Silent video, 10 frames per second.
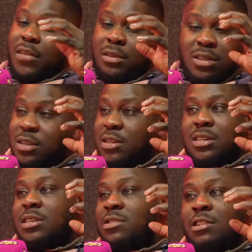
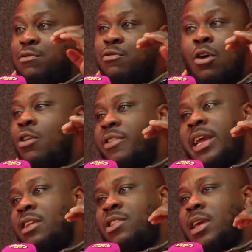oh, just raw
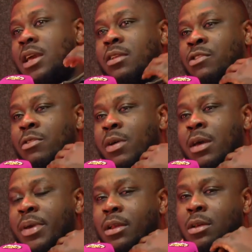rage, innit? Do you know what
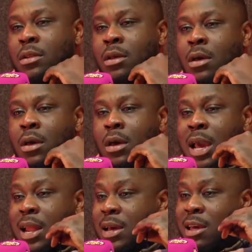I mean? And
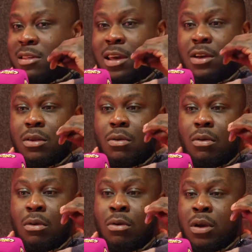like I say, you
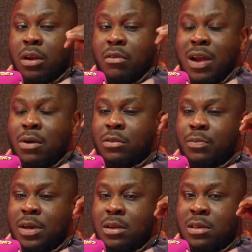know, looking
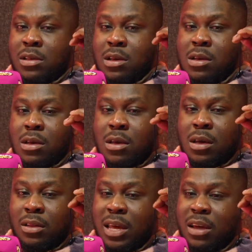around me and it's like,
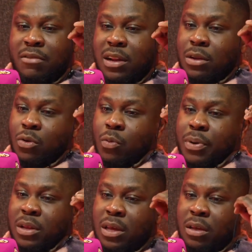there ain't really
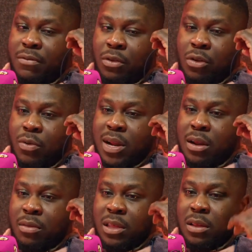nobody even doing
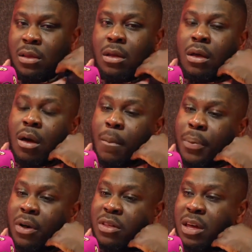anything
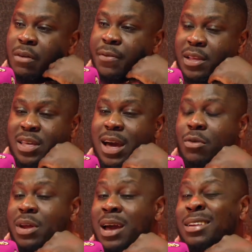positive to
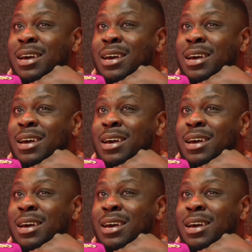tackle that.